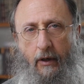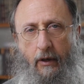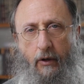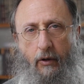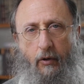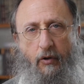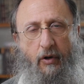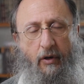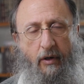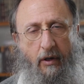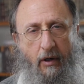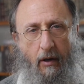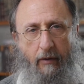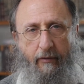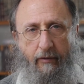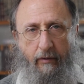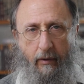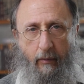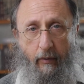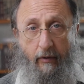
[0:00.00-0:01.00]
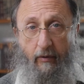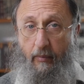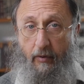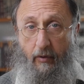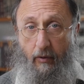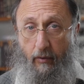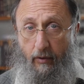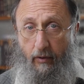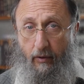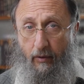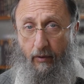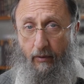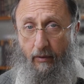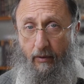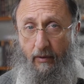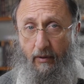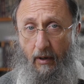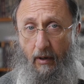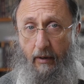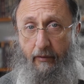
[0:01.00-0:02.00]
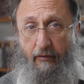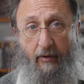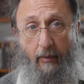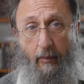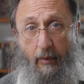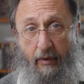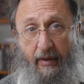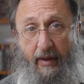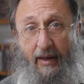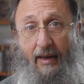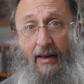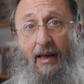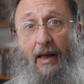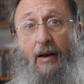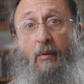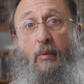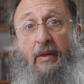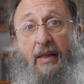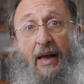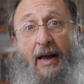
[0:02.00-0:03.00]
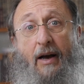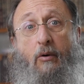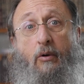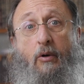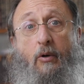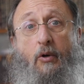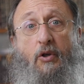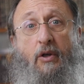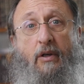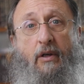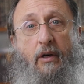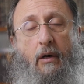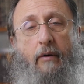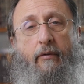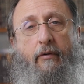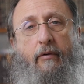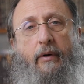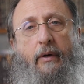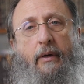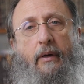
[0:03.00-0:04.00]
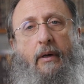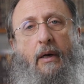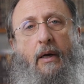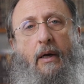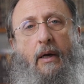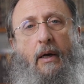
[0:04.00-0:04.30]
You shall cover it with pure gold. From within and without you shall cover it.